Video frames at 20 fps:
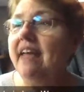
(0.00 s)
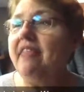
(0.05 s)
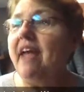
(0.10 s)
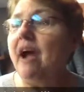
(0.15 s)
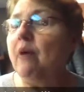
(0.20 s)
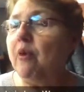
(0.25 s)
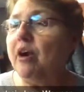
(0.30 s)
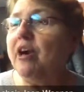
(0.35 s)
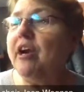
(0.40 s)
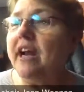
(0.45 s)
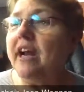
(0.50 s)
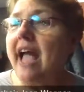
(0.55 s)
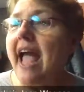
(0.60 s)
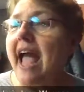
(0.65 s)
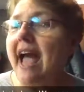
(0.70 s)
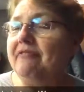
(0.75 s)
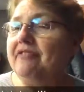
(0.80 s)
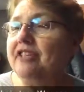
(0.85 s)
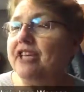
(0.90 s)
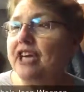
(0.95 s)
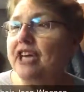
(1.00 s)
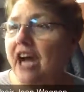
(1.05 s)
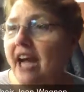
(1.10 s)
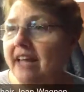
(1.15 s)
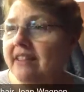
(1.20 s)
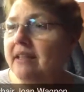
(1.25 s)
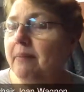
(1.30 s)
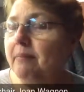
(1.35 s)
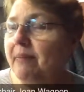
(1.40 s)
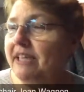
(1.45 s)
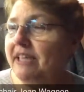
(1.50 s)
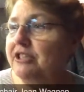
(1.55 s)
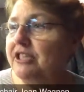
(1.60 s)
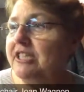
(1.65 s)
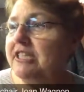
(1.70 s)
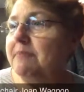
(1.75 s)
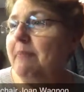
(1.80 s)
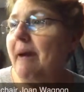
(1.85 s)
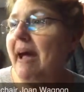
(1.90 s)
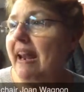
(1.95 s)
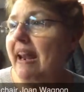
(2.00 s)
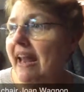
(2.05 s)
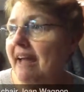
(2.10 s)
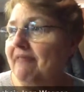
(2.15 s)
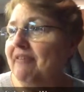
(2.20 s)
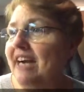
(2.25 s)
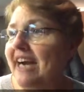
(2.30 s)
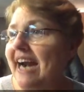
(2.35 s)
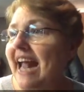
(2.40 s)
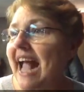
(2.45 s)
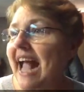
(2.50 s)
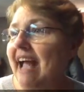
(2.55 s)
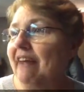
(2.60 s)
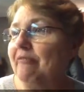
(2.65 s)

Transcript: that we're going to have to cut the budgets by 11.5%